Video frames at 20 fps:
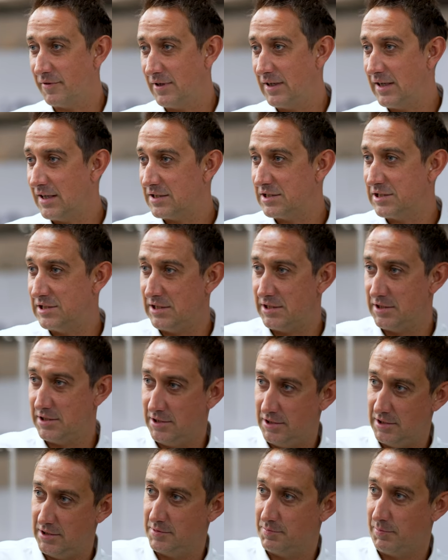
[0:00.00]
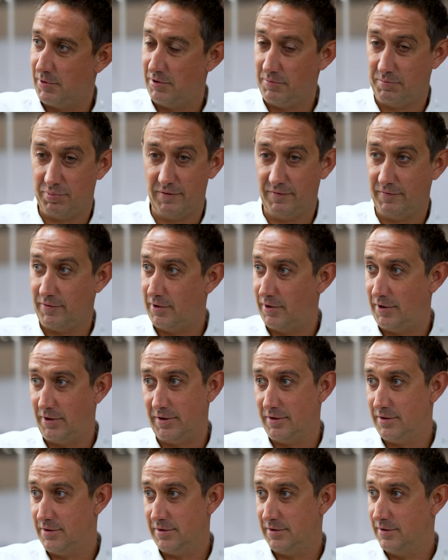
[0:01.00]
the last 6 years by
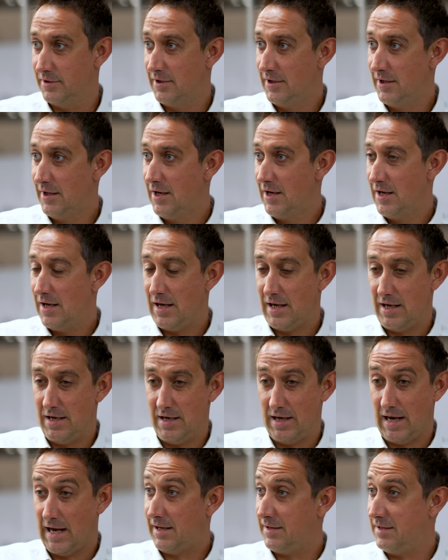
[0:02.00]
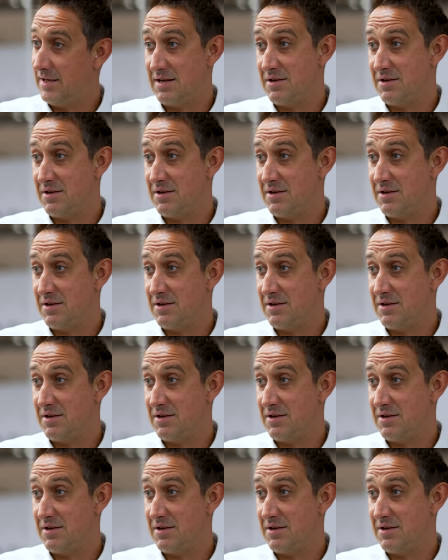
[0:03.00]
providers and